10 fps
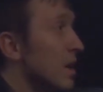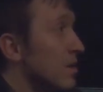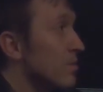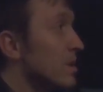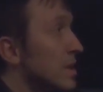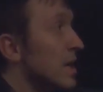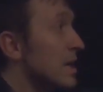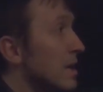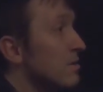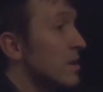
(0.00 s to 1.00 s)
I really like
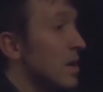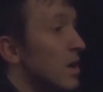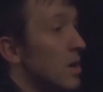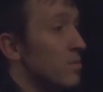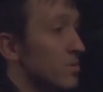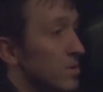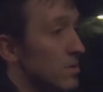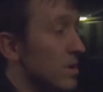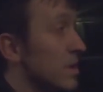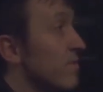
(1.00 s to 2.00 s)
how they are, you
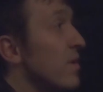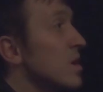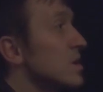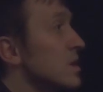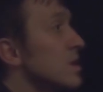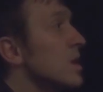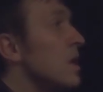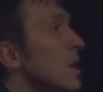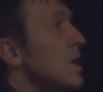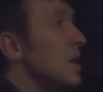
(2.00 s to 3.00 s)
know, how they function.
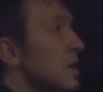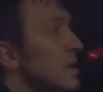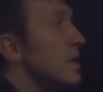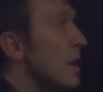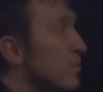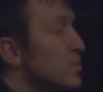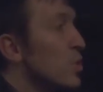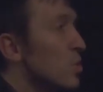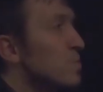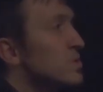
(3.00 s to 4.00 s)
It
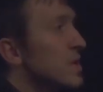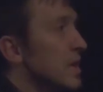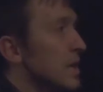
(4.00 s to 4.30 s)
absorbs